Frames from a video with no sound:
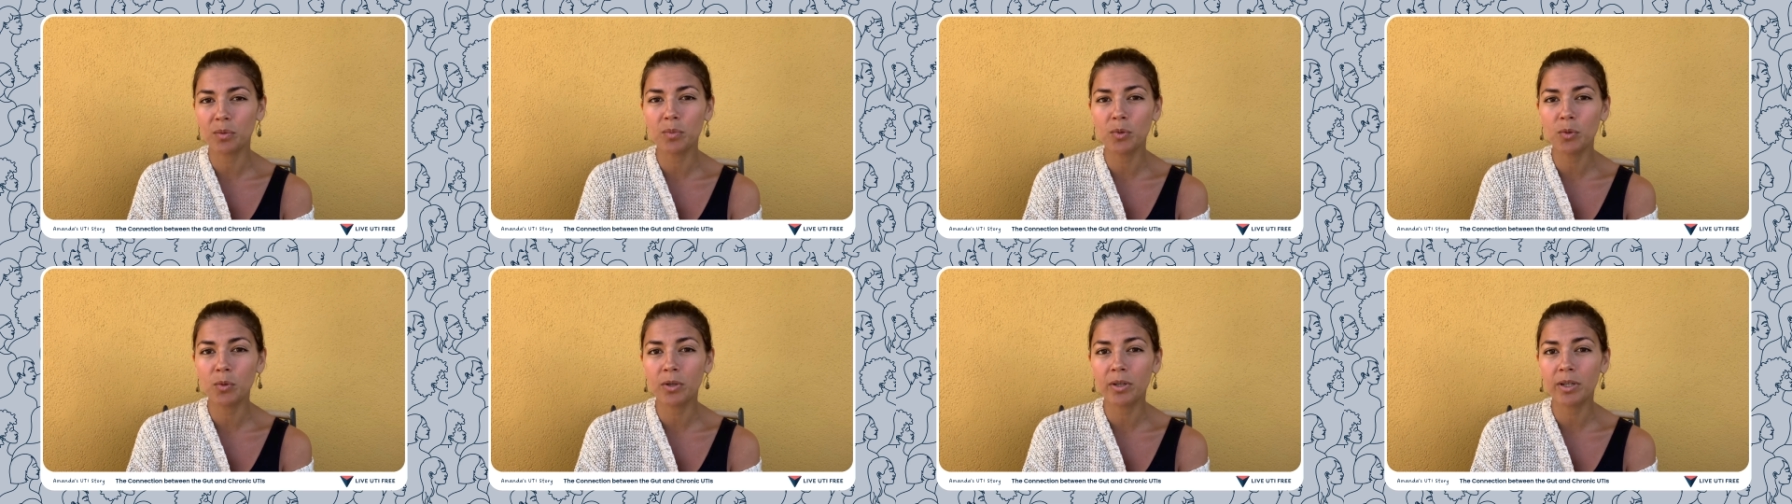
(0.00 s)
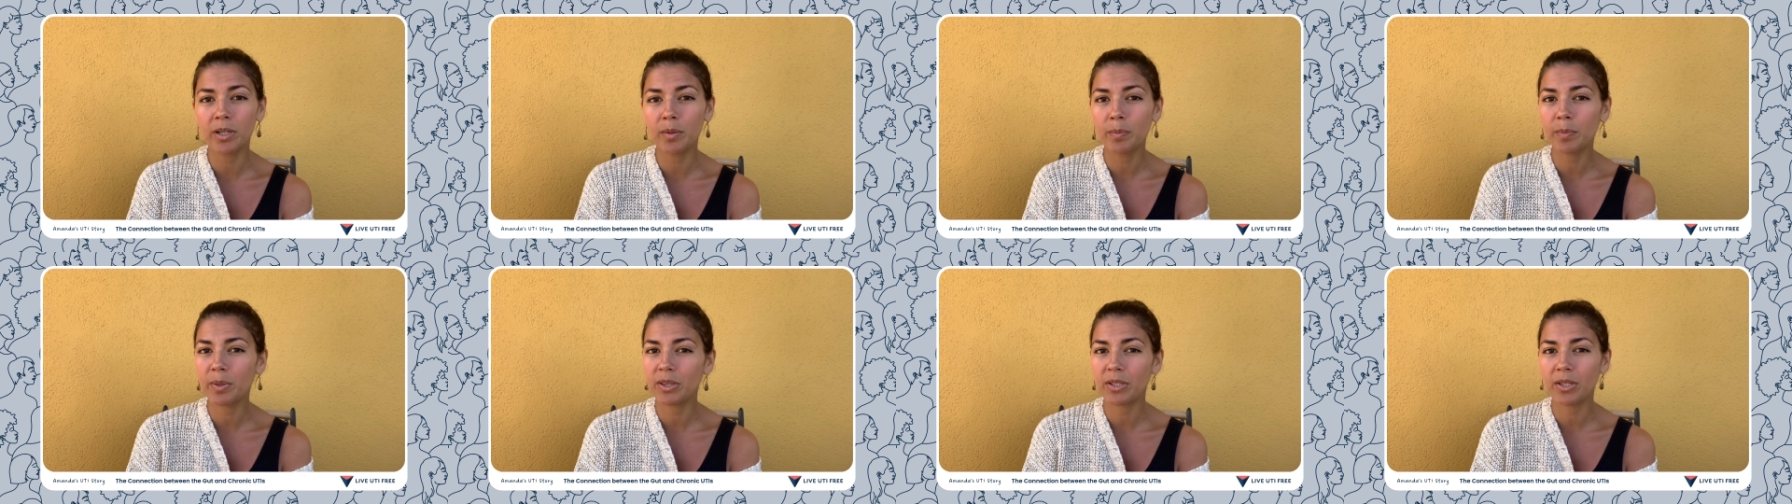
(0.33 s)

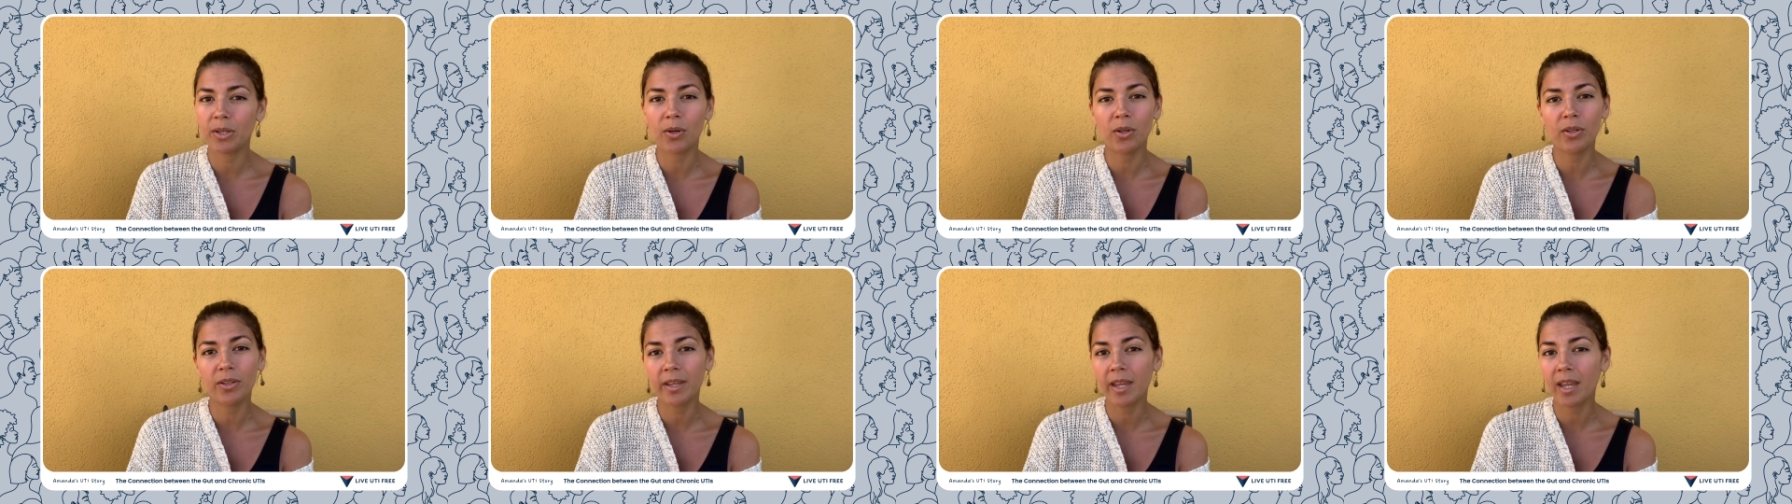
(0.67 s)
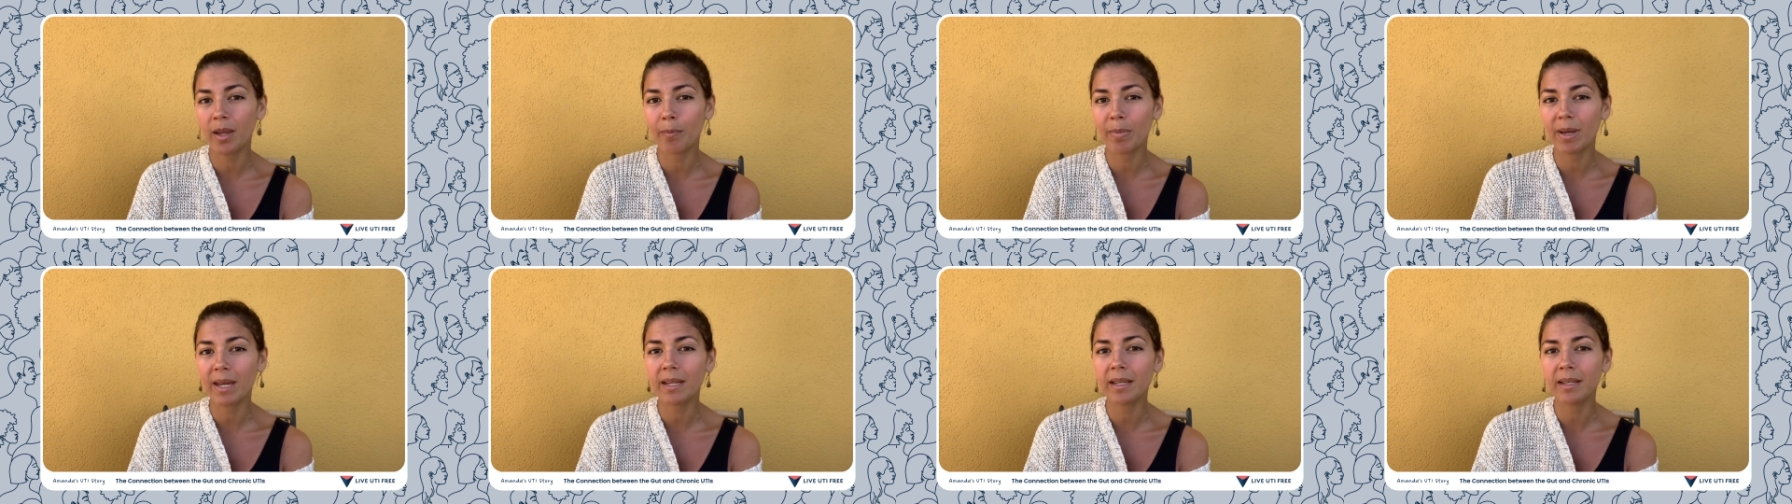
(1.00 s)
more, but they all
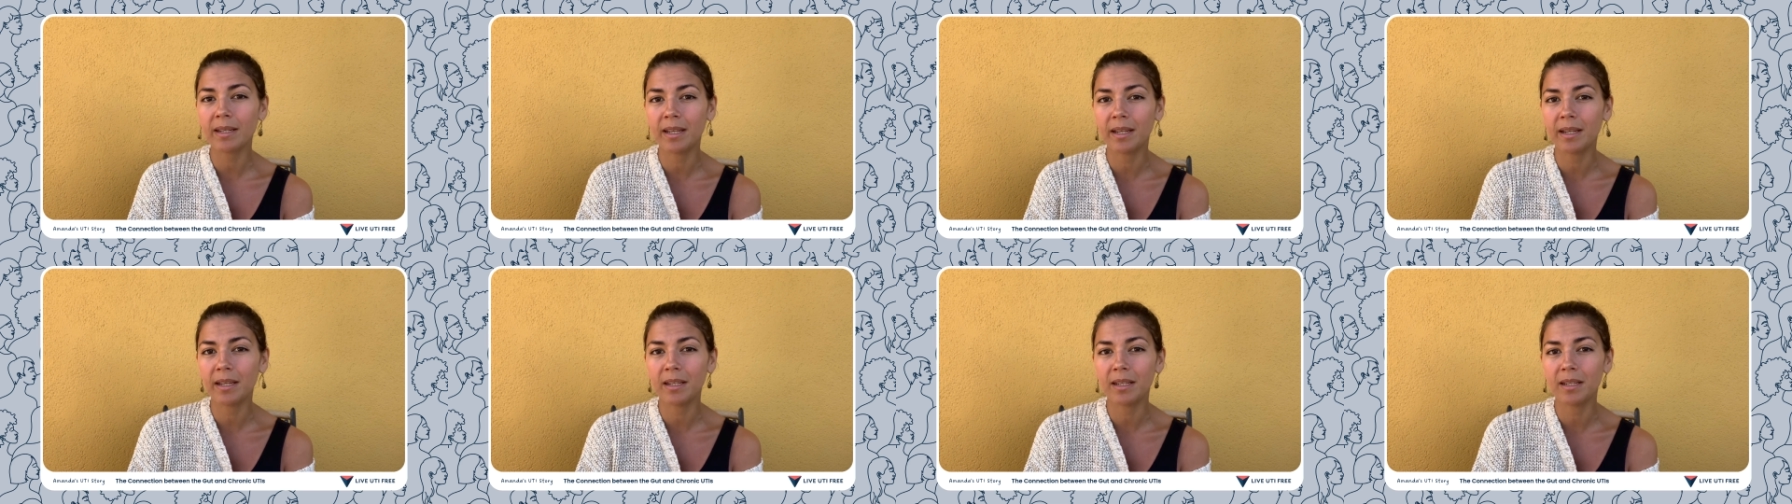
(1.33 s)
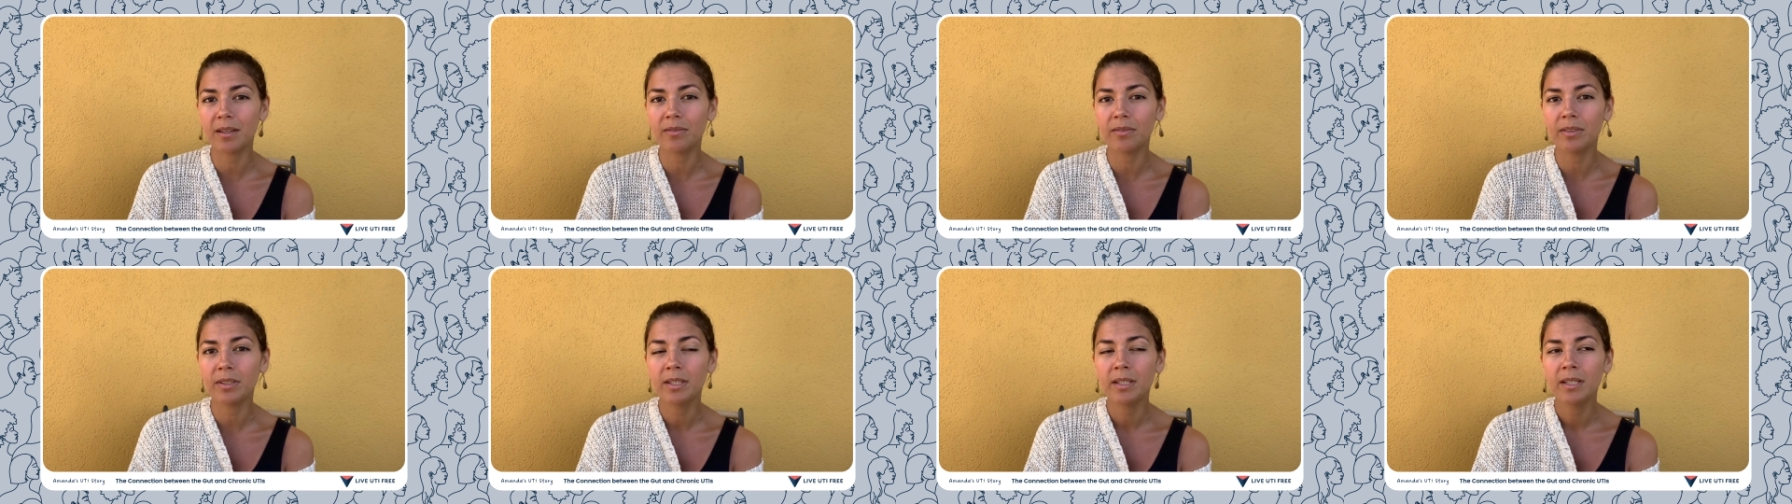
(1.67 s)
came back
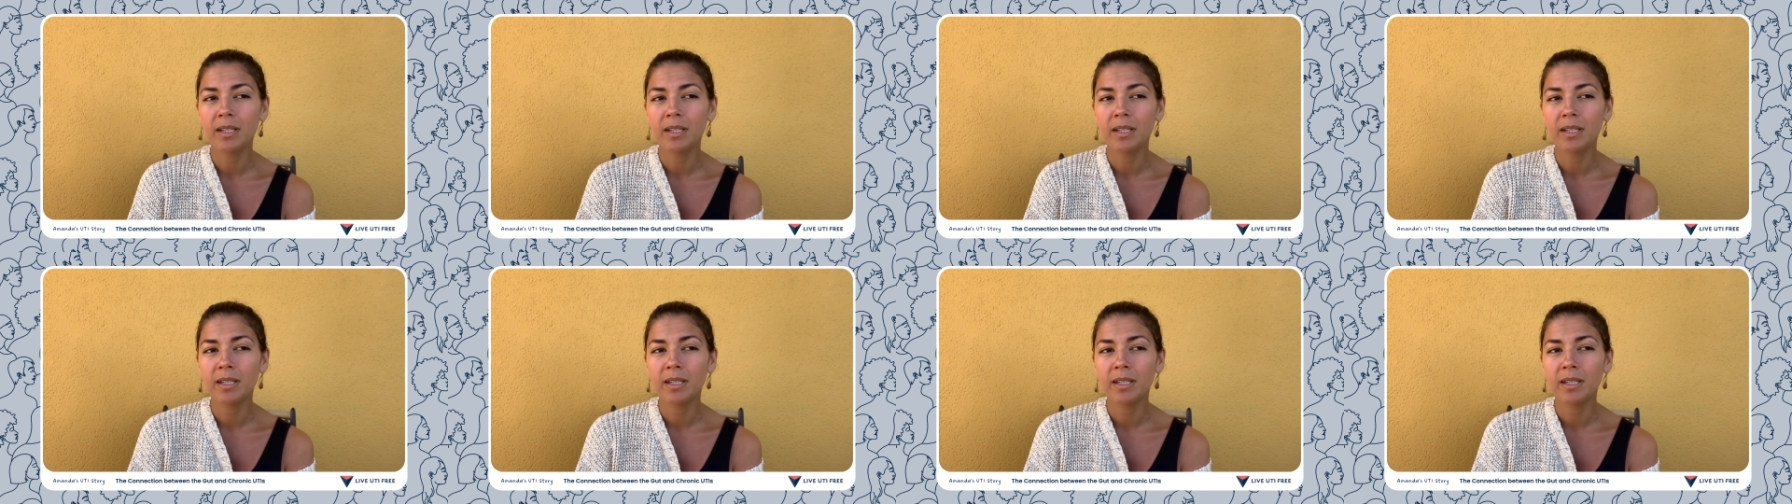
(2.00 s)
negative